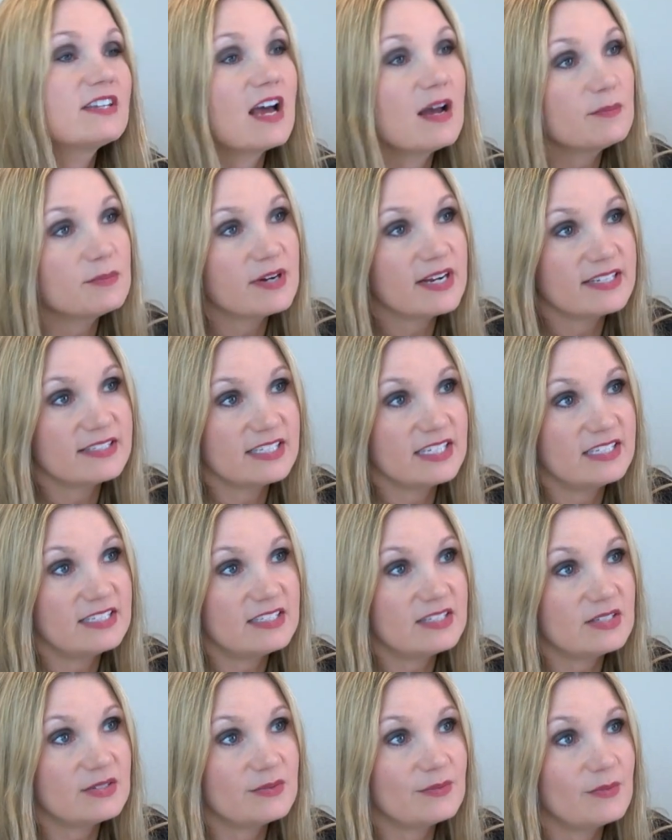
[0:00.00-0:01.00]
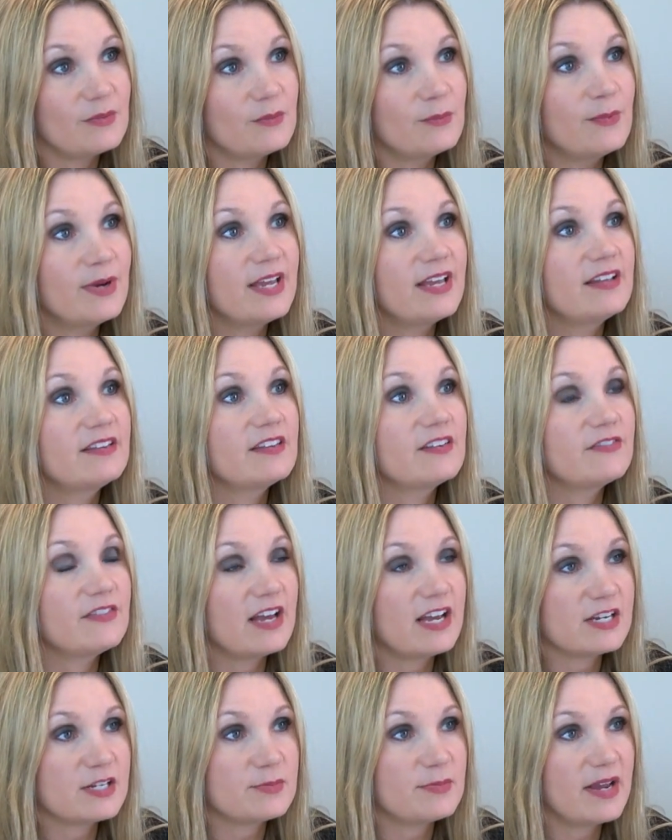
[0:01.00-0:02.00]
not present when the
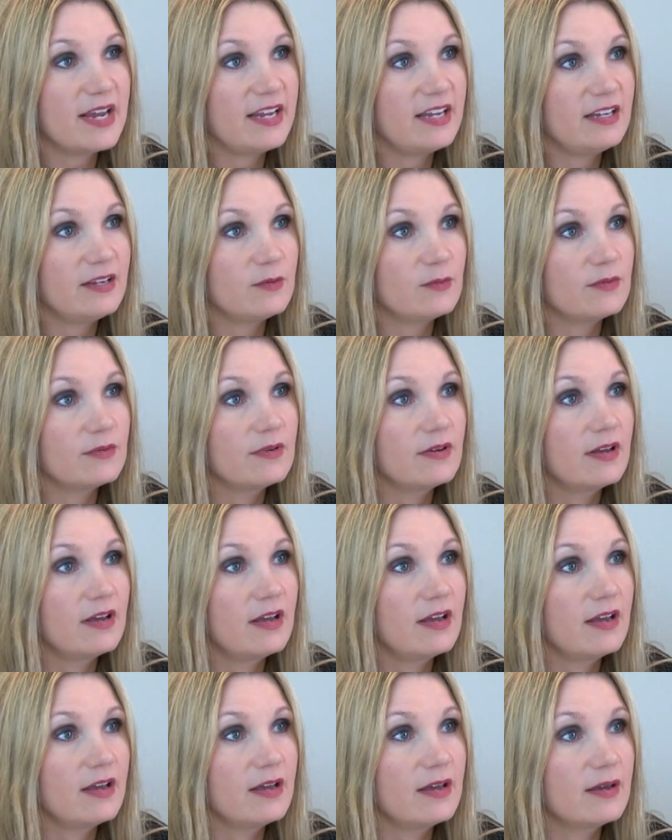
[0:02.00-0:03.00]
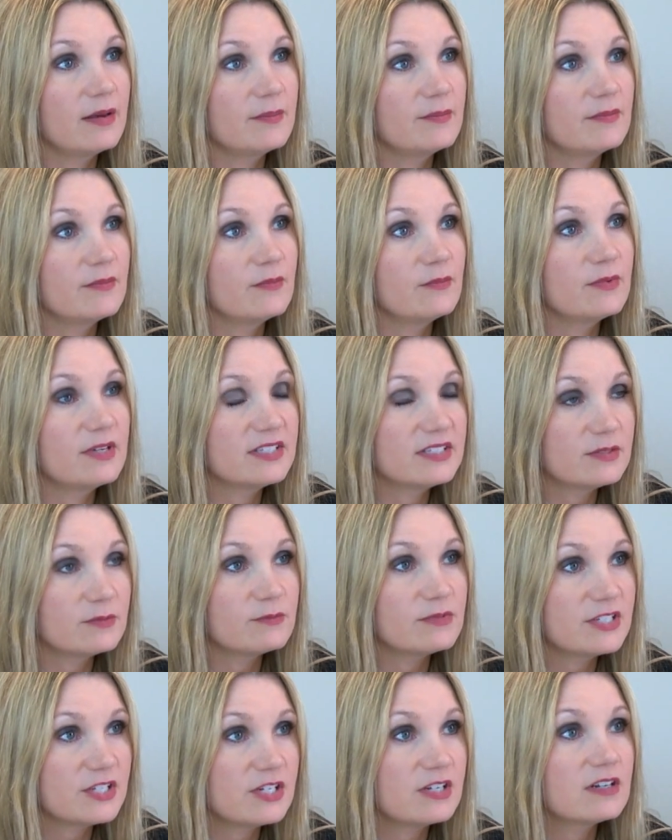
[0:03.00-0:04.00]
flashbang
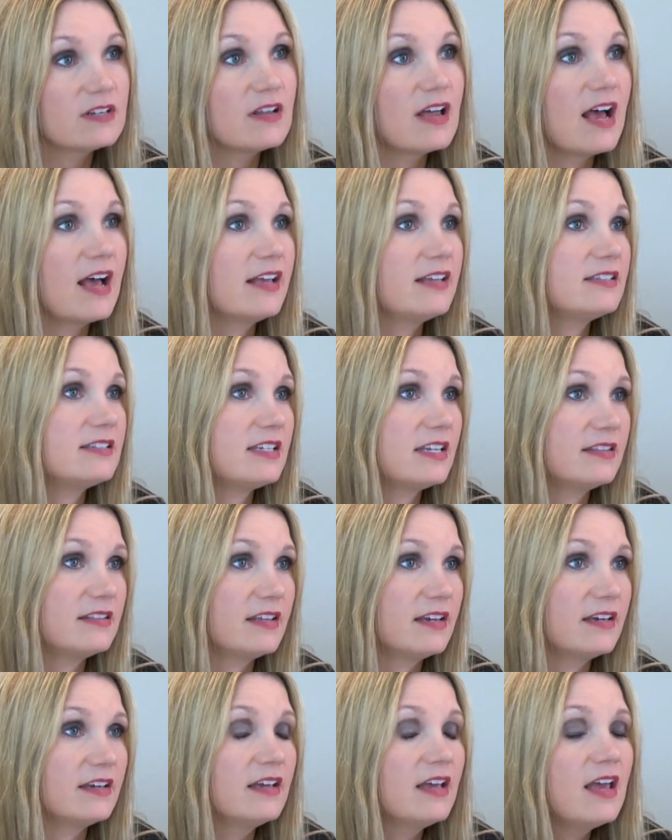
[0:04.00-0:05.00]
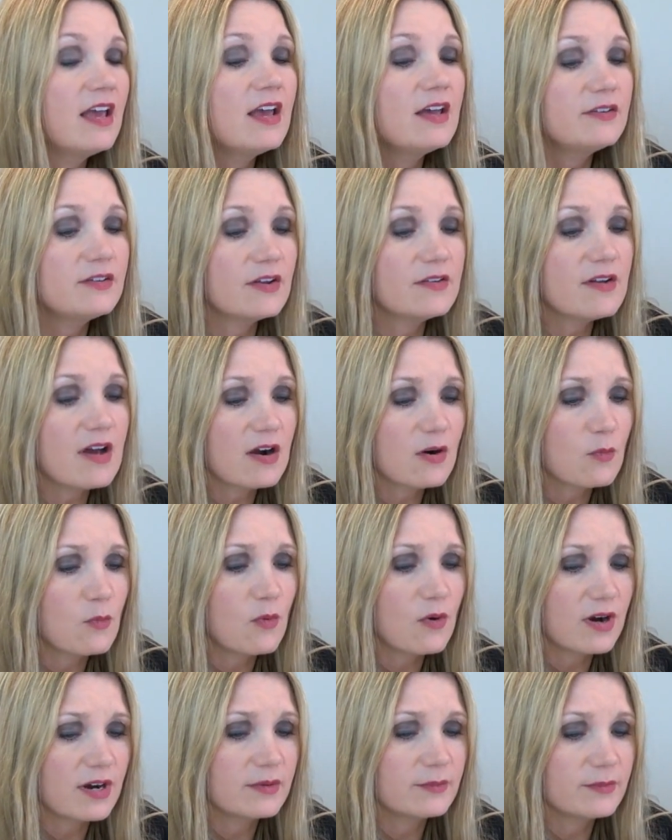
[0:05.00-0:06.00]
was utilized and the no-knock
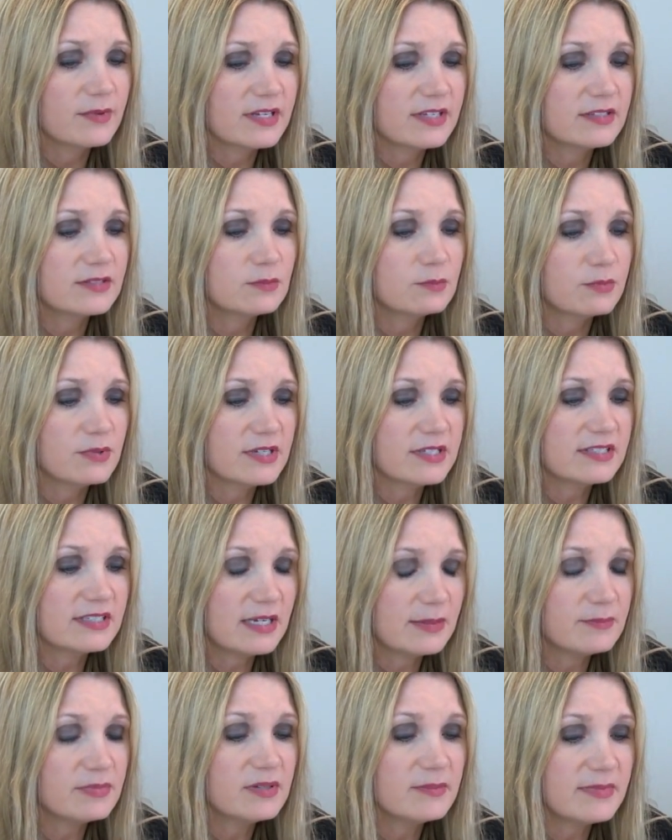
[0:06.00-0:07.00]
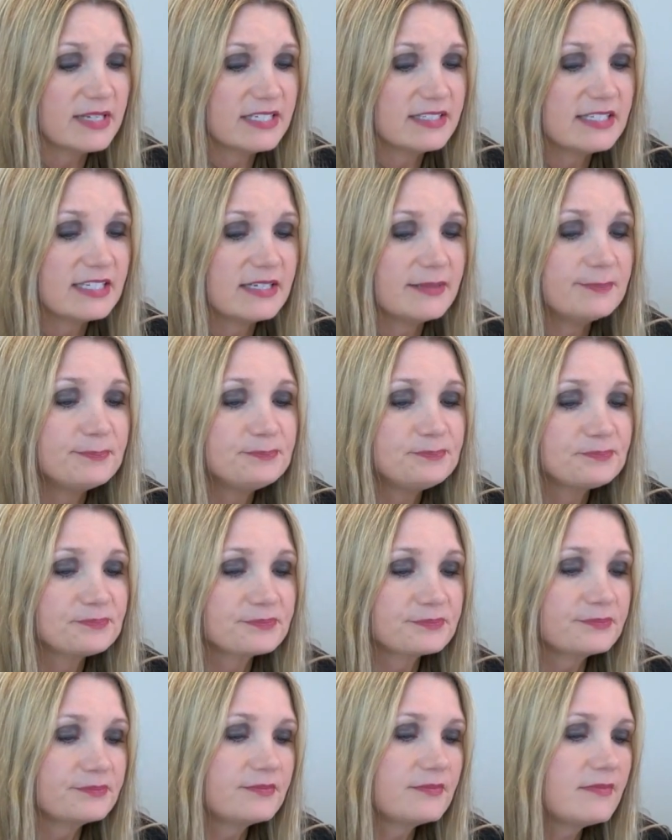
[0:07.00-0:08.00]
warrant was implemented.
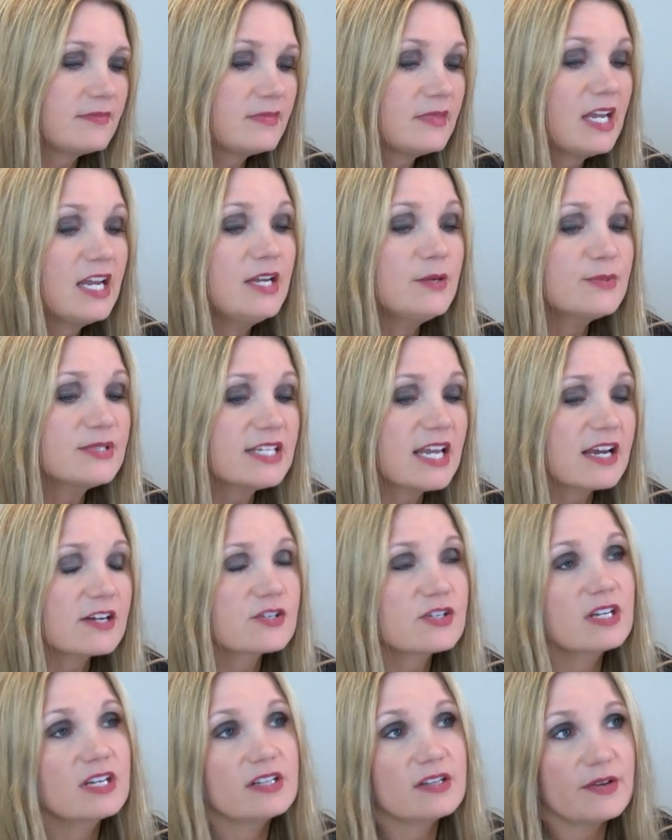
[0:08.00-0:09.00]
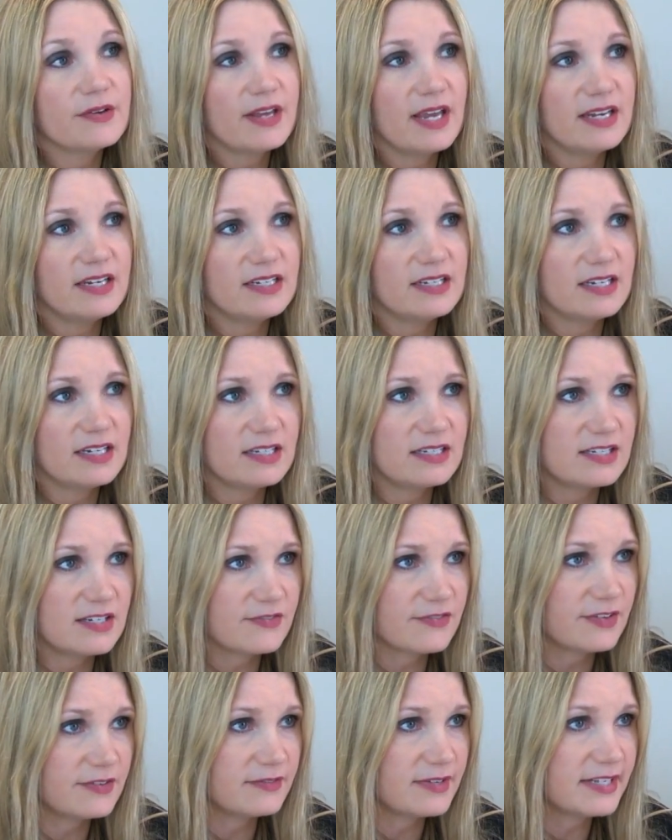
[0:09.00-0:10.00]
He was actually located at a
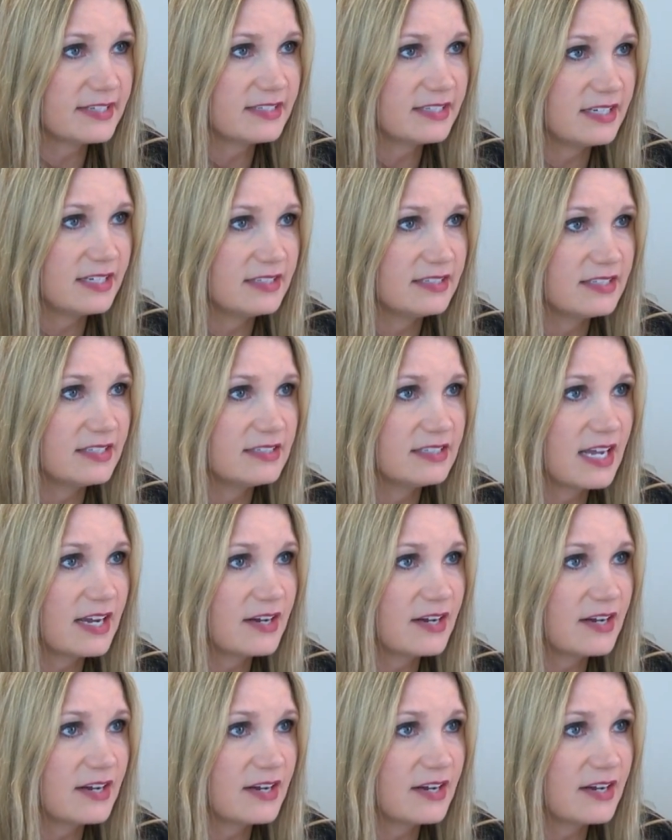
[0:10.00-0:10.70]
different residence. Is